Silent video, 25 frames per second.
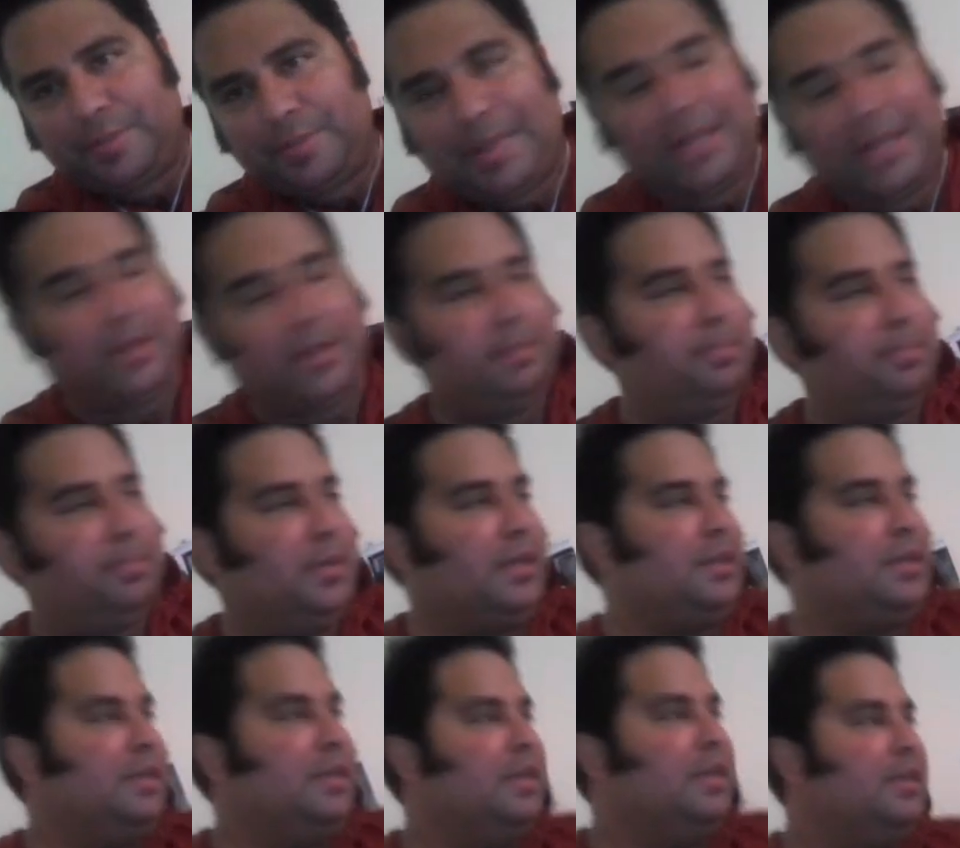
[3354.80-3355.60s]
is a different matter.
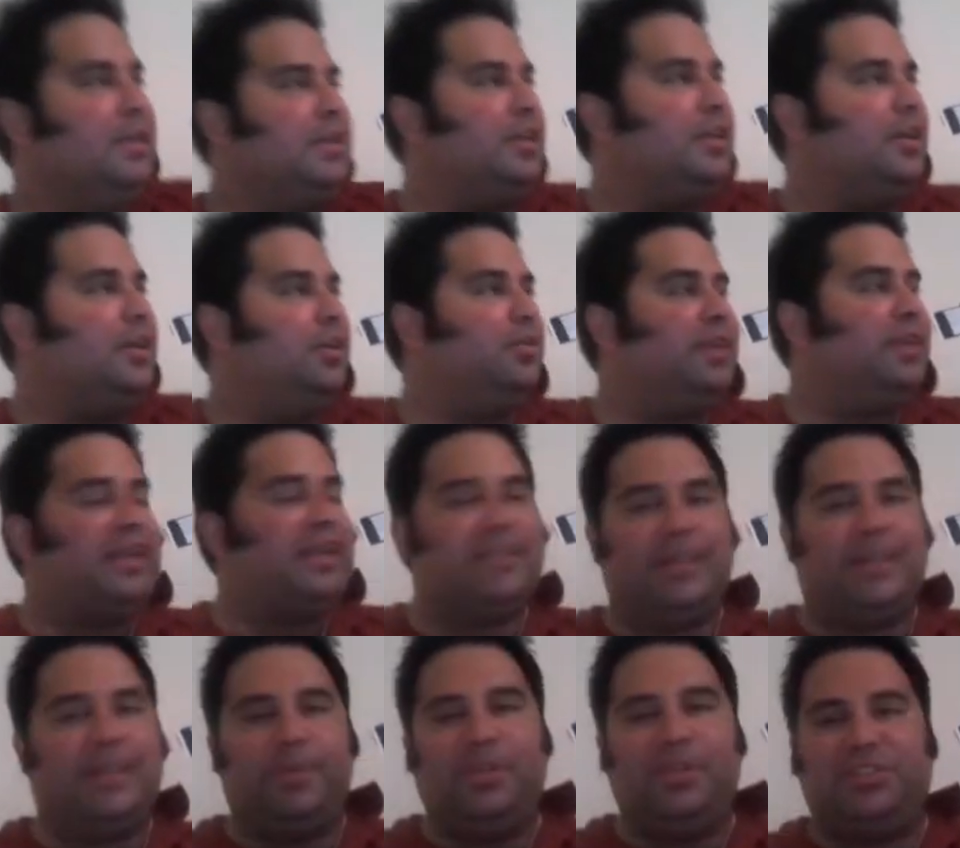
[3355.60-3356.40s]
But, you know,
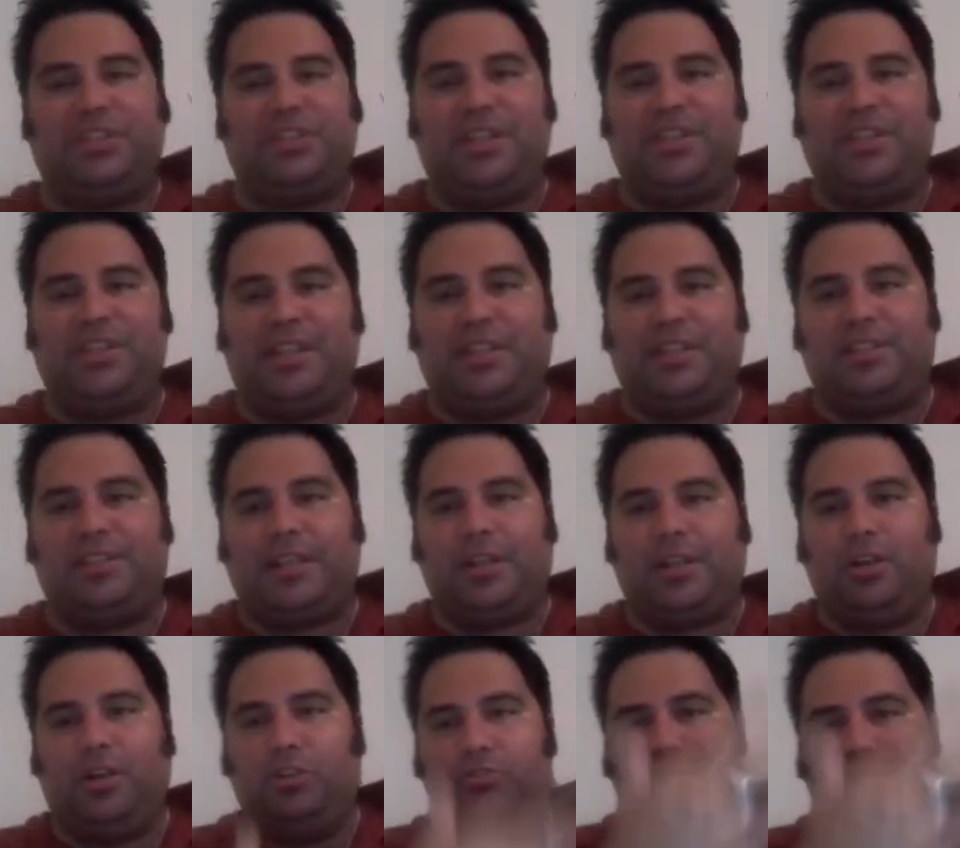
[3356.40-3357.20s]
like they would say things
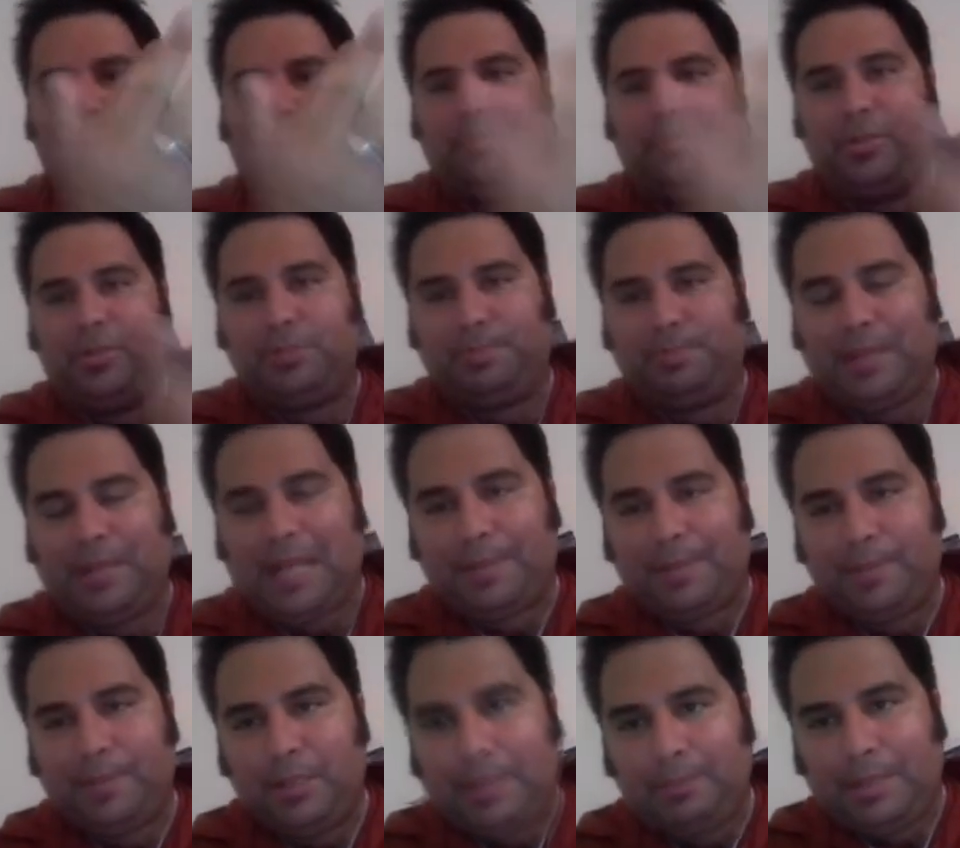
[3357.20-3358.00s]
like, oh, Trump was
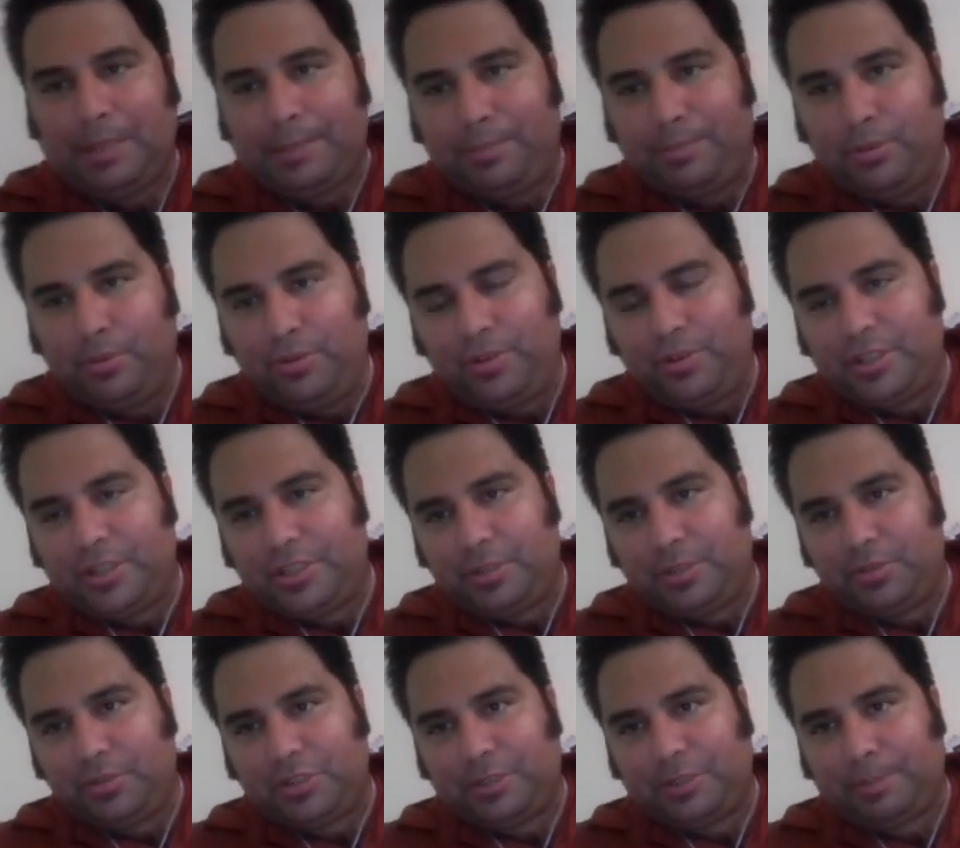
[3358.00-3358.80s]
blackmailed by Putin
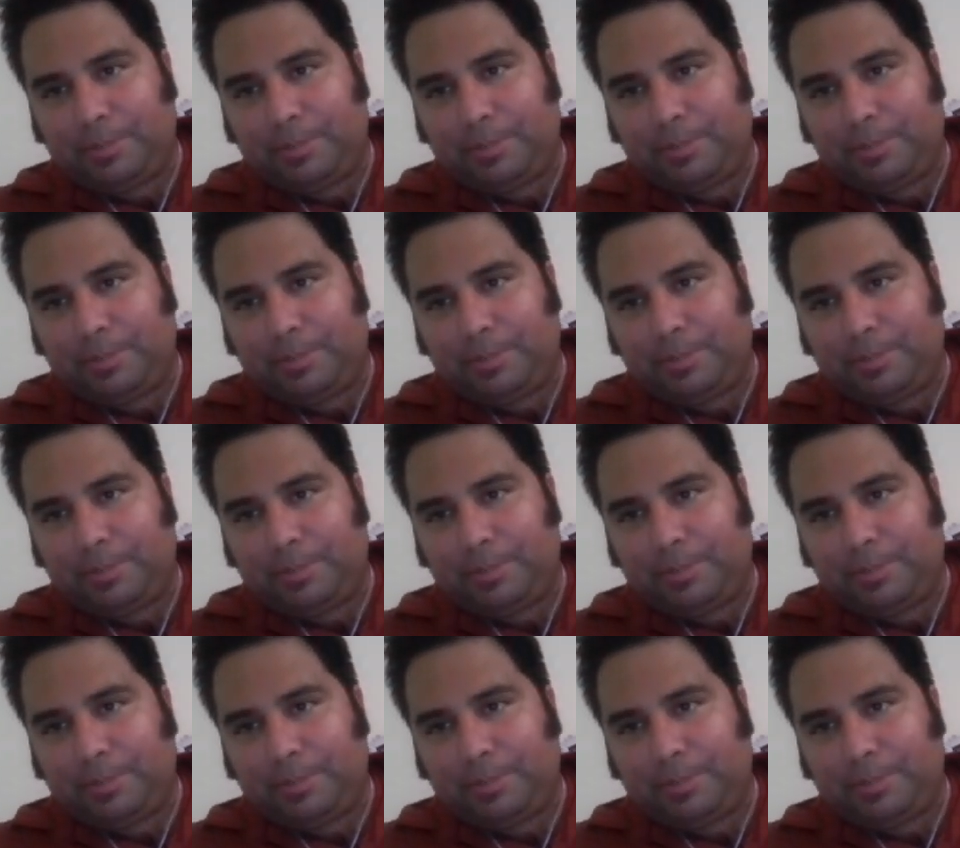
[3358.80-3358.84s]
because he